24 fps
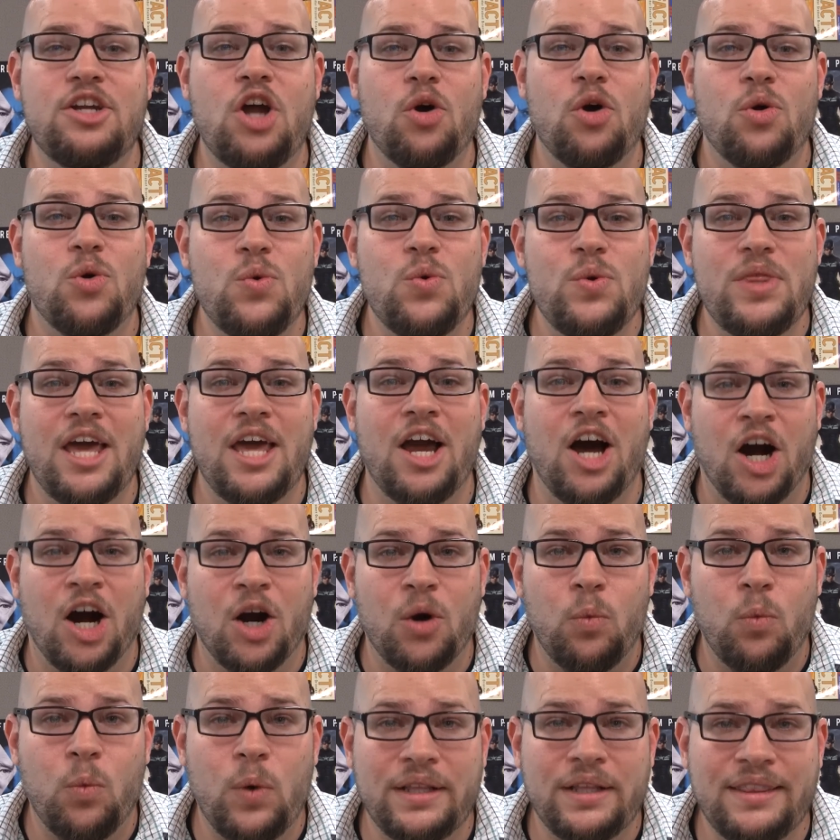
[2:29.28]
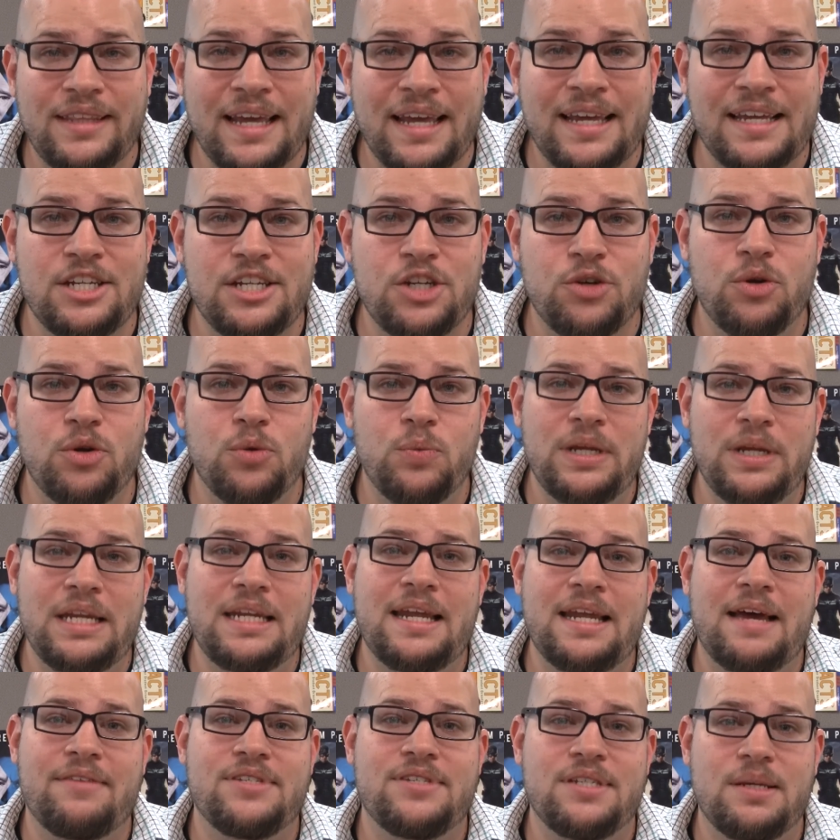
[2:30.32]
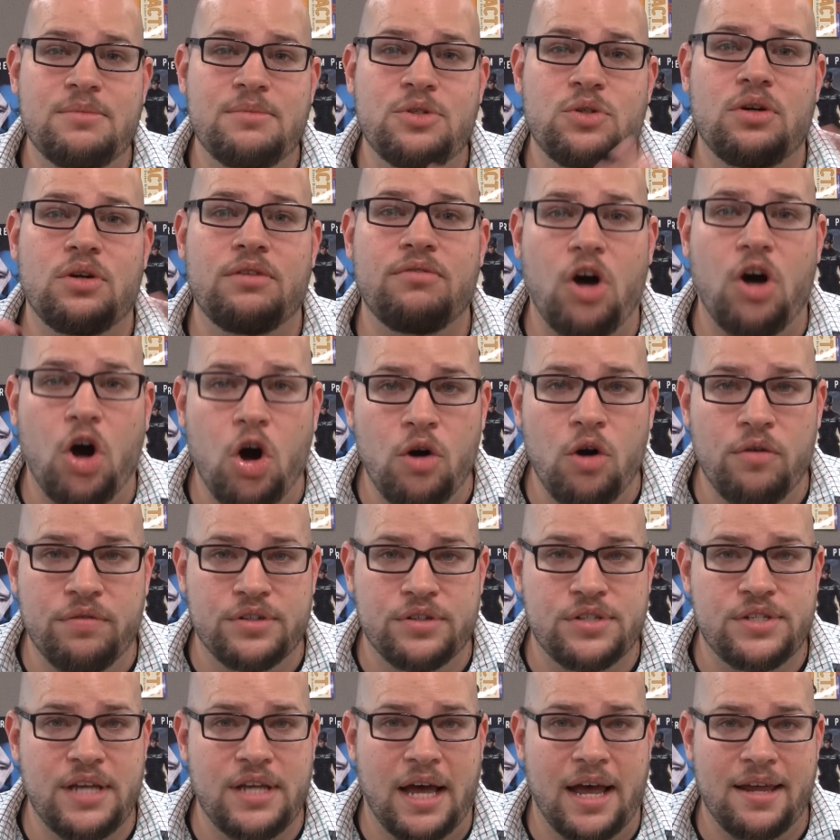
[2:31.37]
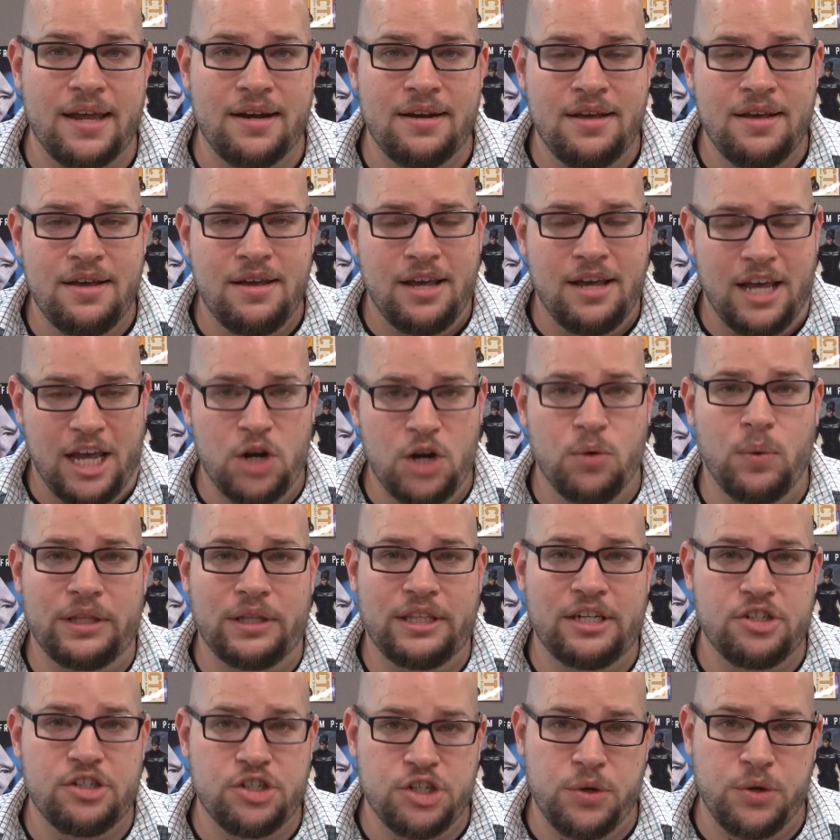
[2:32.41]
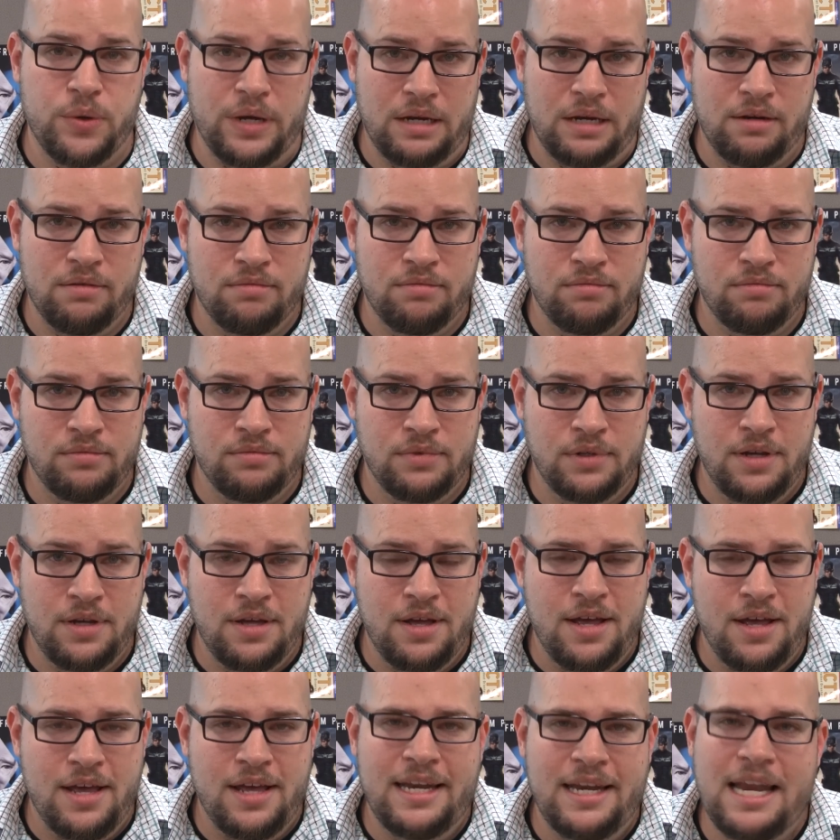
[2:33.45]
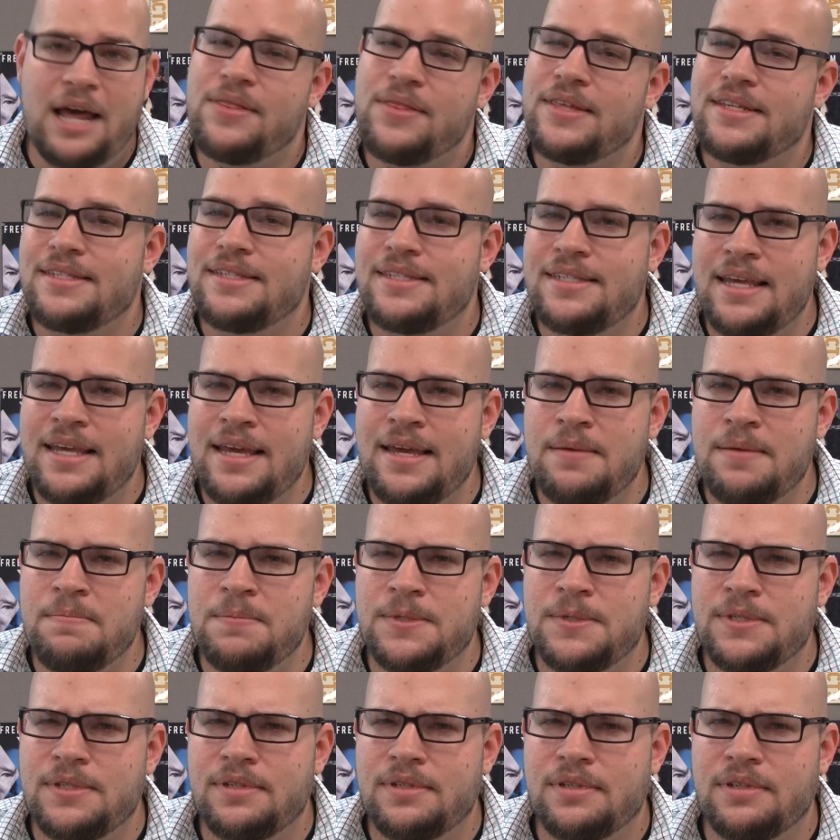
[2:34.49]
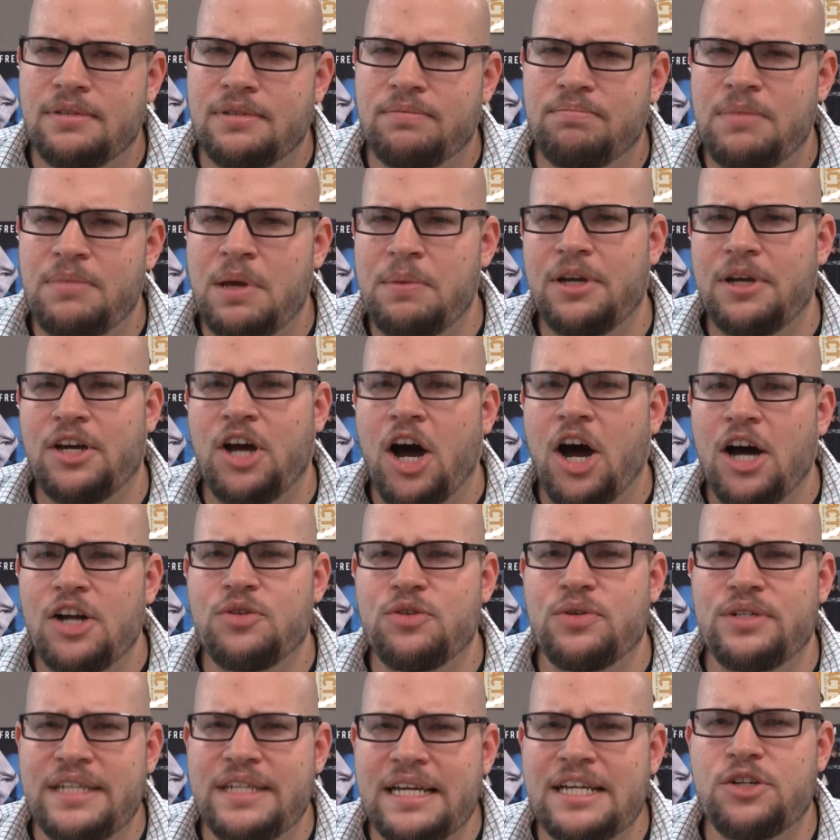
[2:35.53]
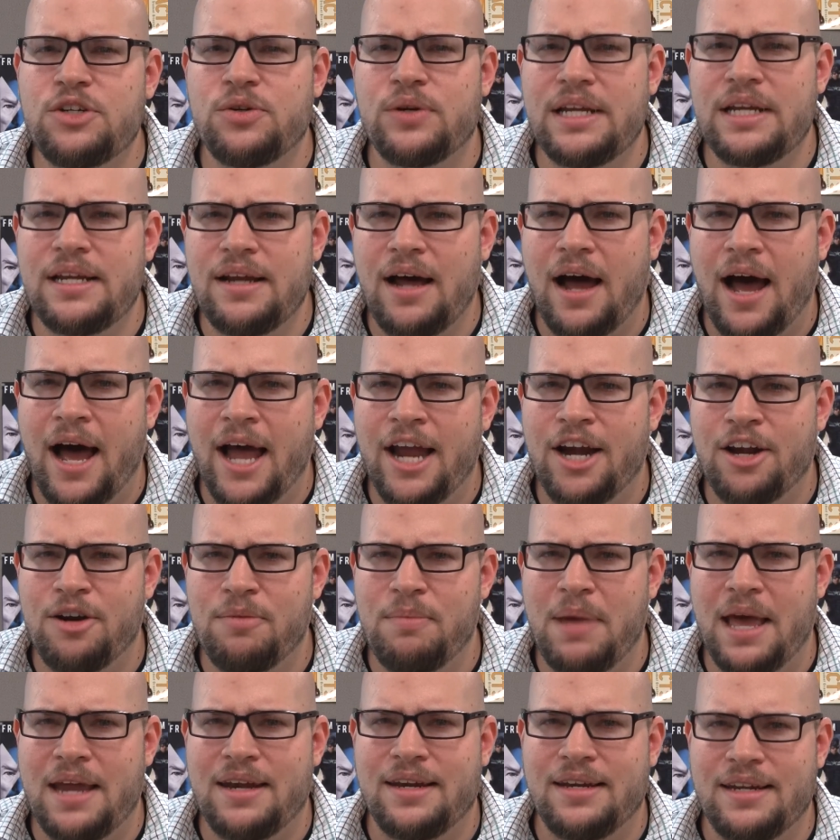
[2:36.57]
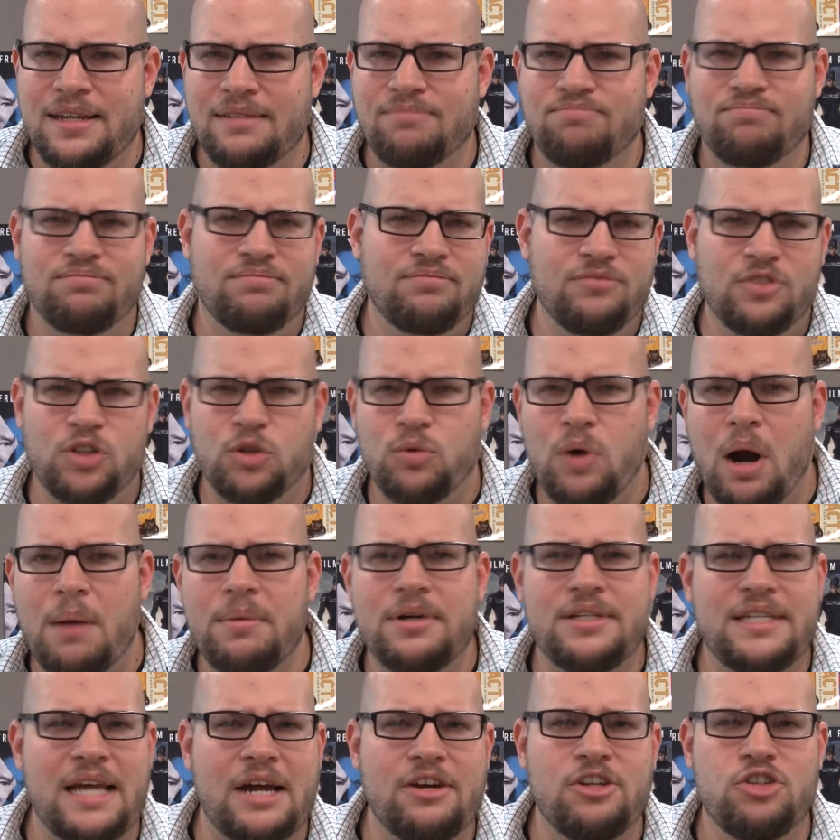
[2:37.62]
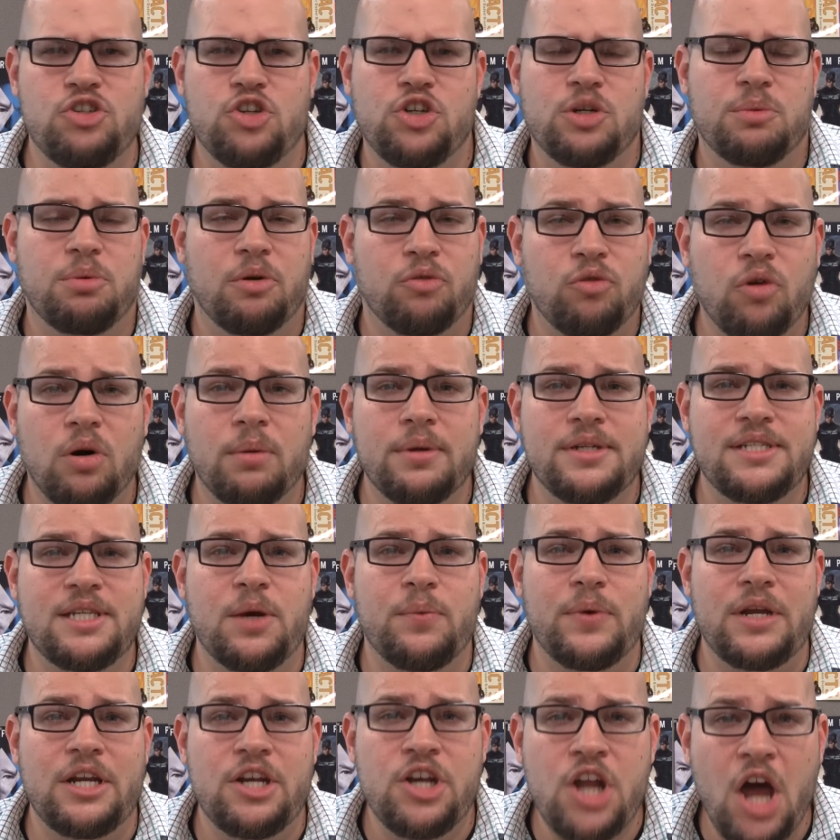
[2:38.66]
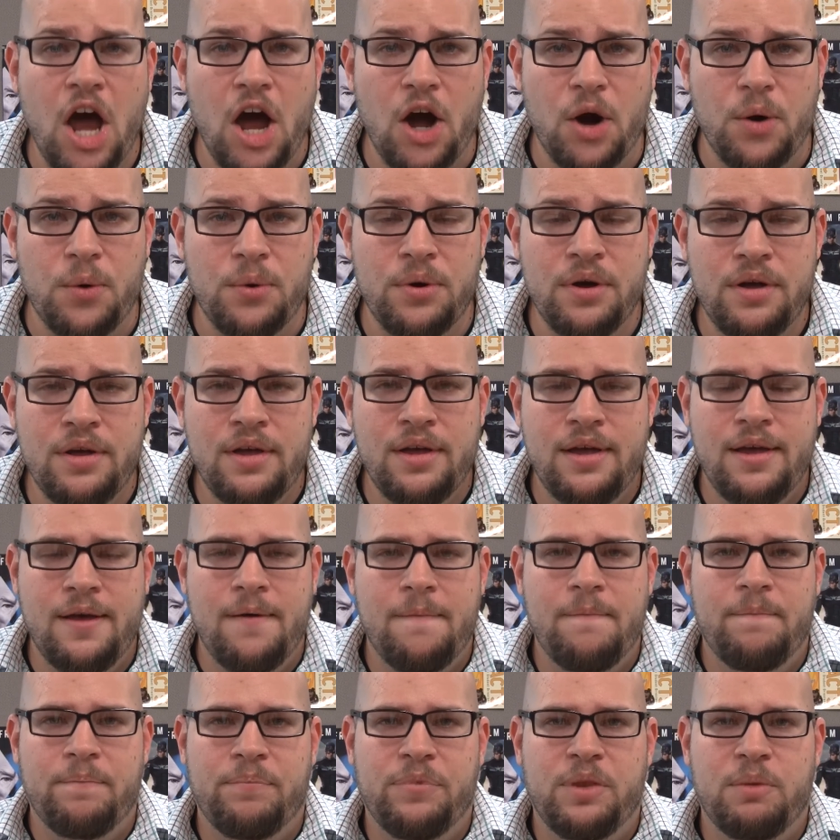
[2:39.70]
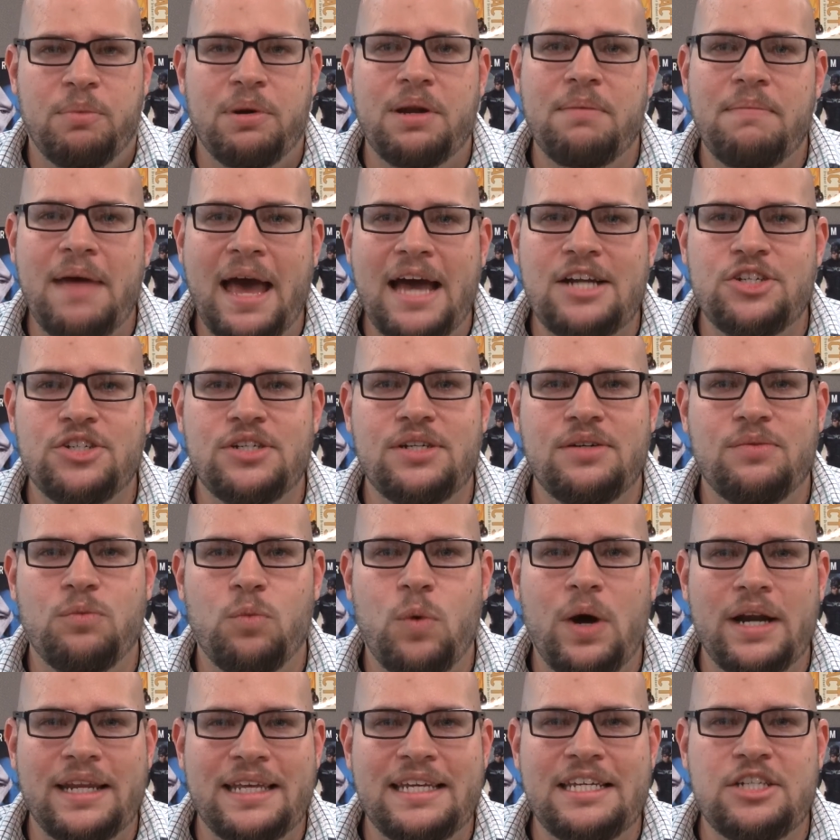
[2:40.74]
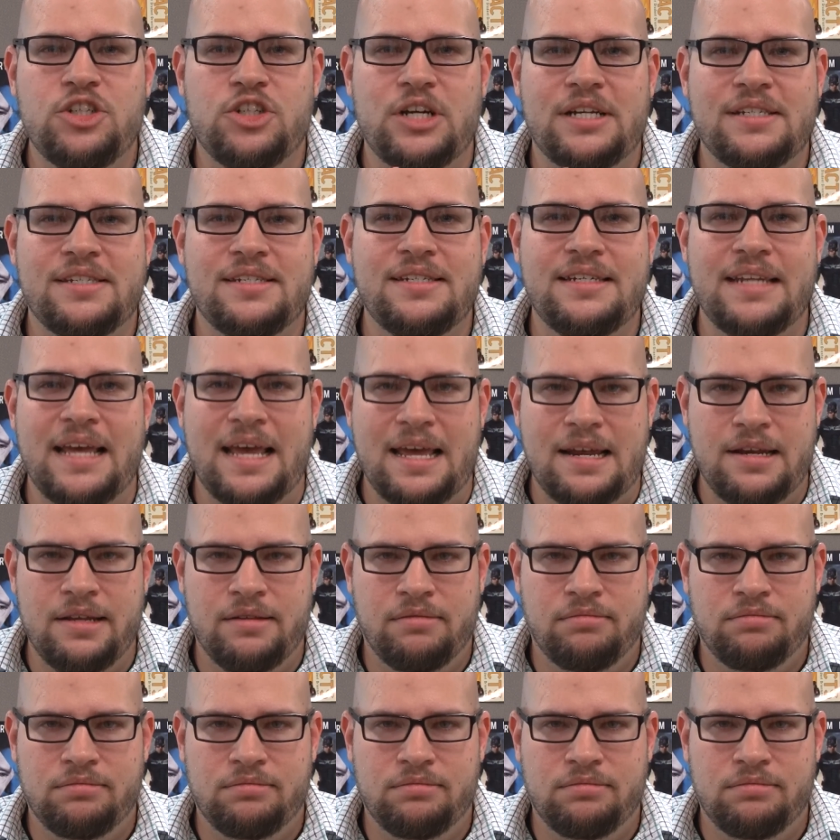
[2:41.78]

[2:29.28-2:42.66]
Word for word: know who they are, what they can do, and we need to have some sort of oversight into what they're doing. Now, this seems maybe contradictory to Iron Man, the Robert Downey Jr. performance that we know, but imagine what he just did.